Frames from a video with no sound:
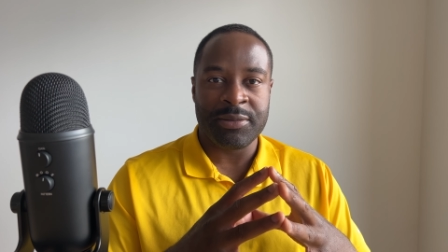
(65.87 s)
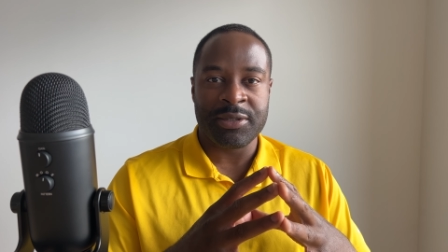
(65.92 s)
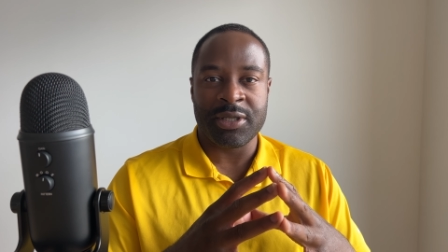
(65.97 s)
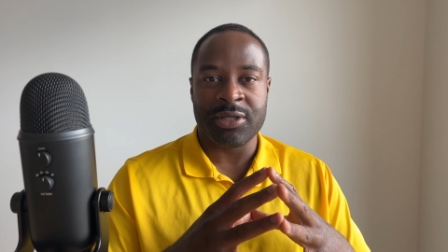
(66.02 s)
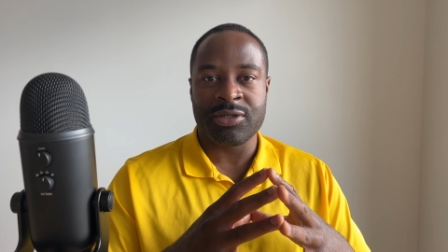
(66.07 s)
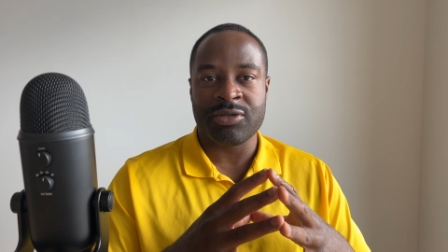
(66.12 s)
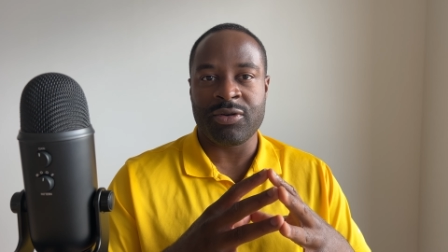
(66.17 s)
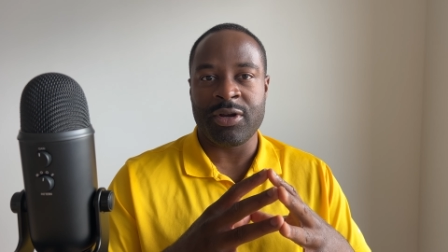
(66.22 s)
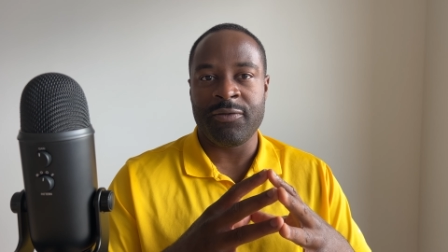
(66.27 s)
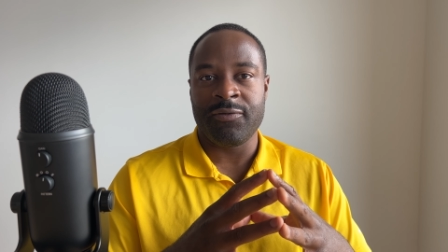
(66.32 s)
they're
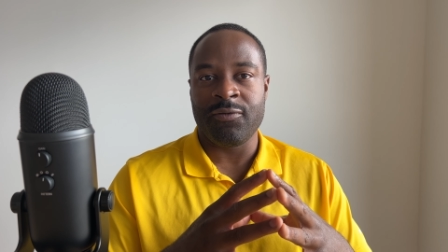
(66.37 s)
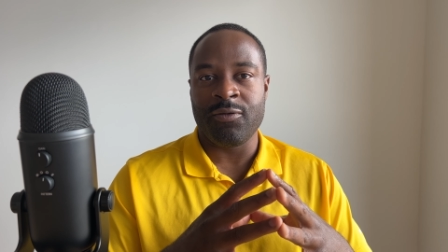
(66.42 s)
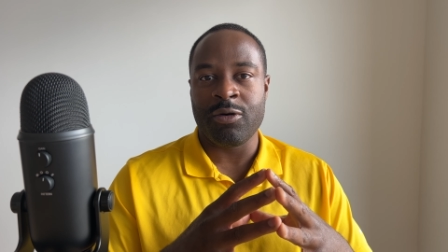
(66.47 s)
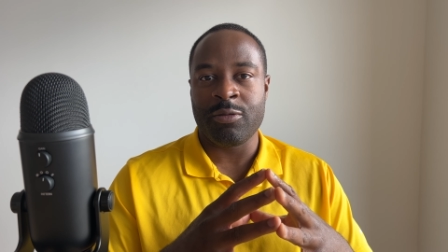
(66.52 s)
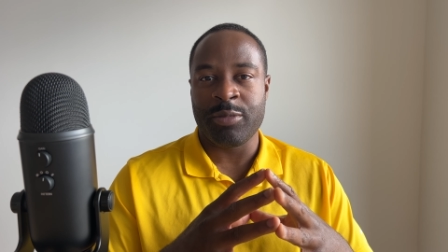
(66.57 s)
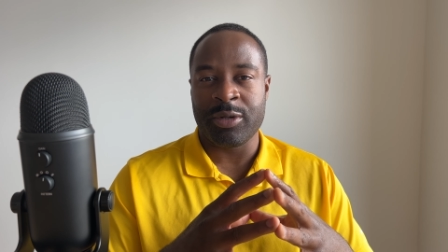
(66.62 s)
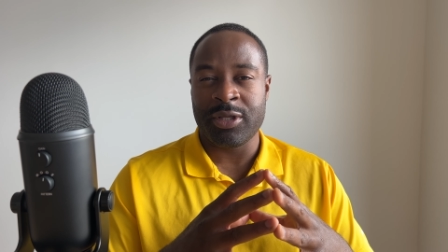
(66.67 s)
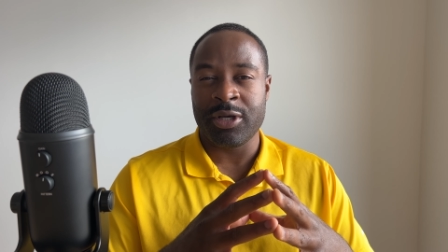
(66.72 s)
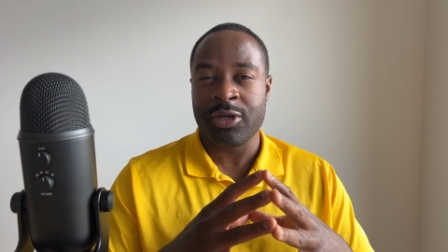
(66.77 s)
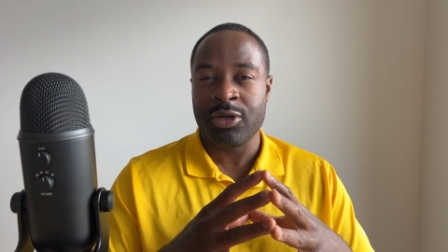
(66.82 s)
straightforward,
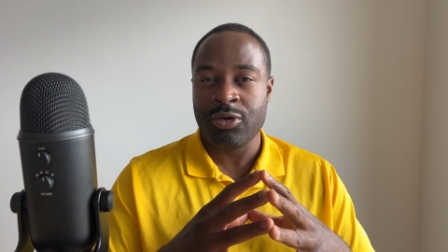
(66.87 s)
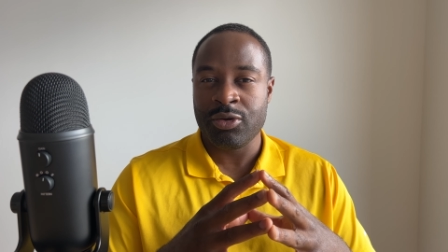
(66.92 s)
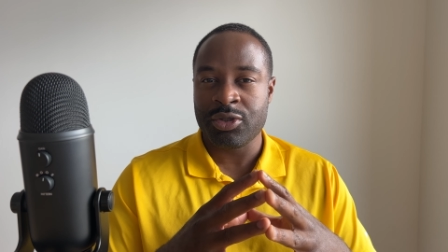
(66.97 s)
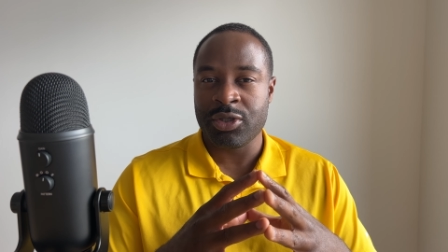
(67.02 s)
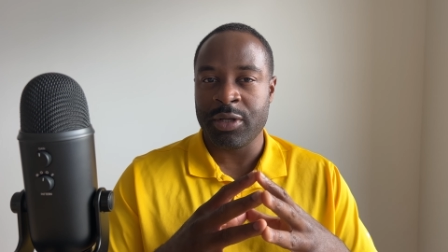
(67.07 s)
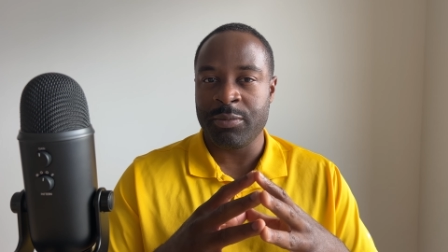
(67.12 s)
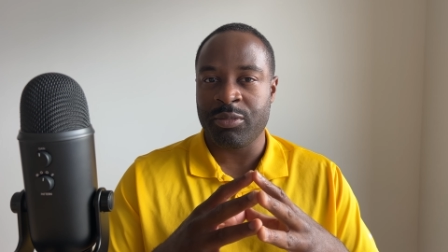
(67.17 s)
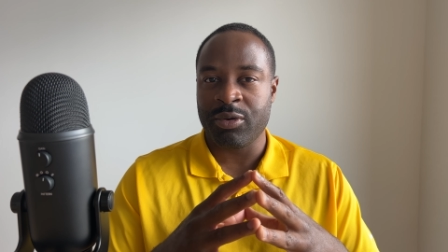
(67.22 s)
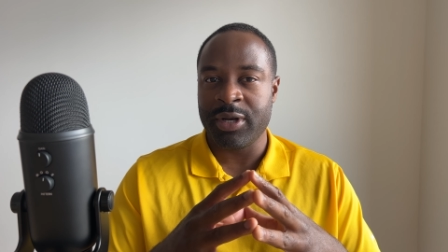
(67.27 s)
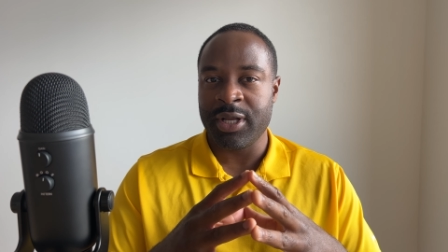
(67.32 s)
but they're
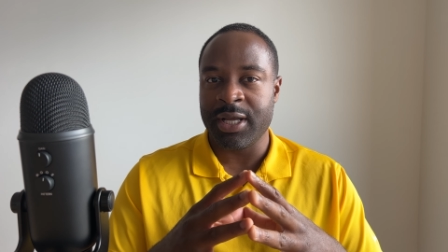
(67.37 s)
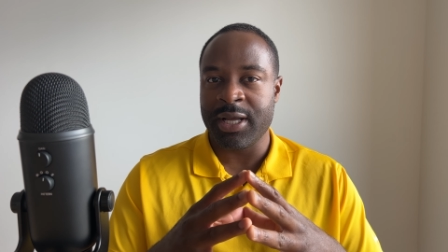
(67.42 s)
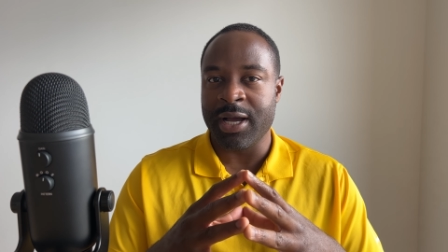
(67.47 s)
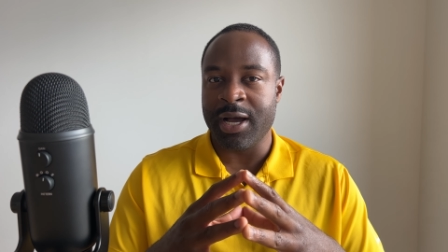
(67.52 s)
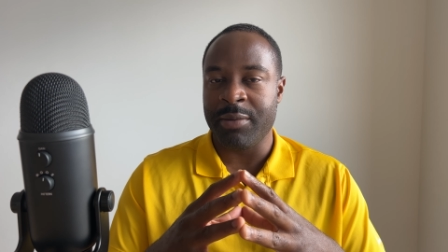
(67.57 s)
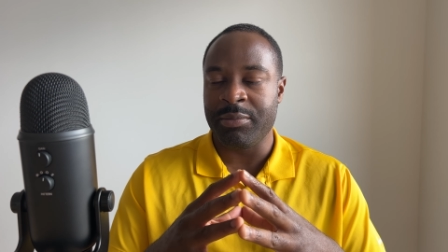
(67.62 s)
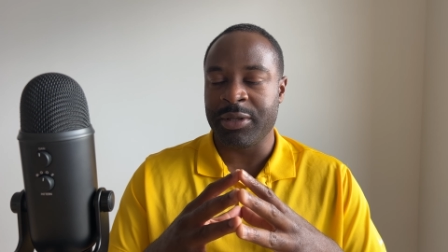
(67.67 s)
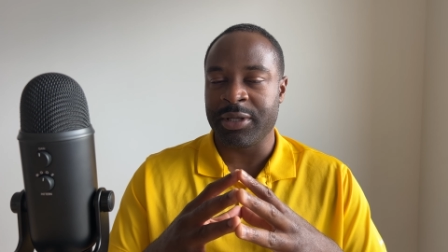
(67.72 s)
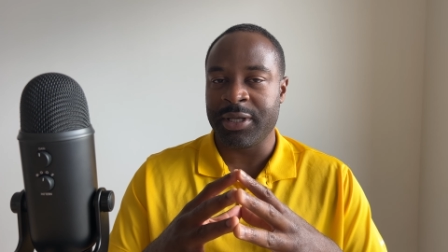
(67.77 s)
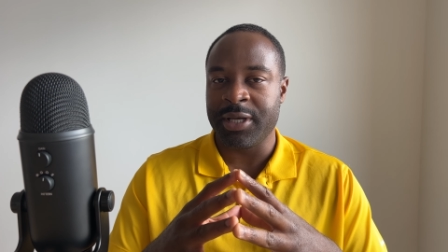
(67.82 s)
usually pretty
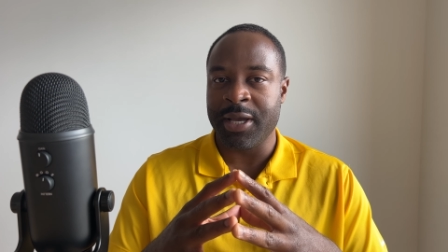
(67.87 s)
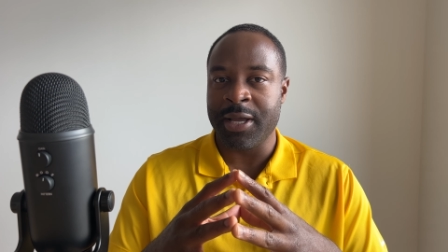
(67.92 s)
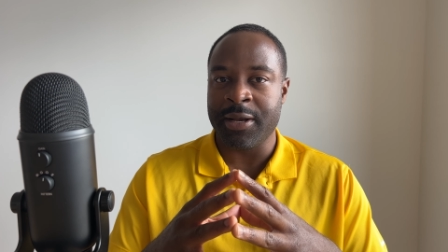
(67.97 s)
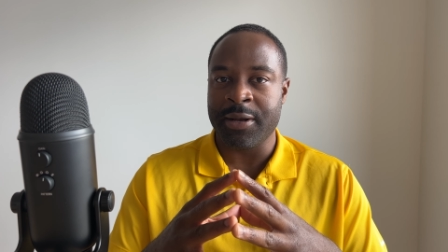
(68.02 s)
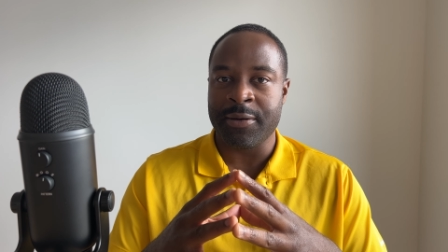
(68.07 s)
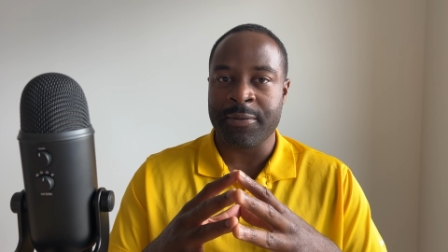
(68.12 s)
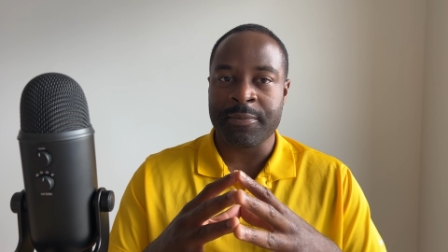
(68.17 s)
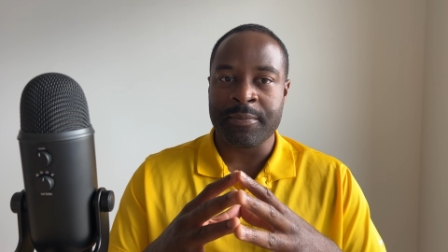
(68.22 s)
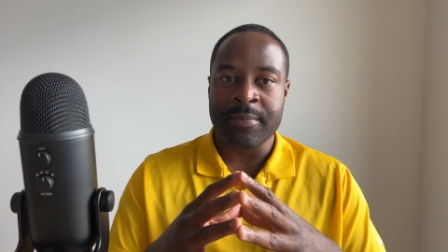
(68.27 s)
complicated.